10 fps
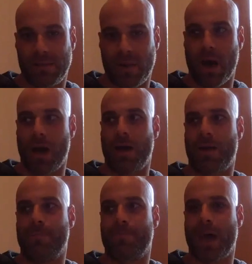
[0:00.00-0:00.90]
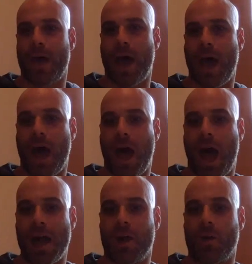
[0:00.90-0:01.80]
I
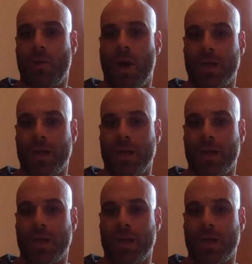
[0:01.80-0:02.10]
don't want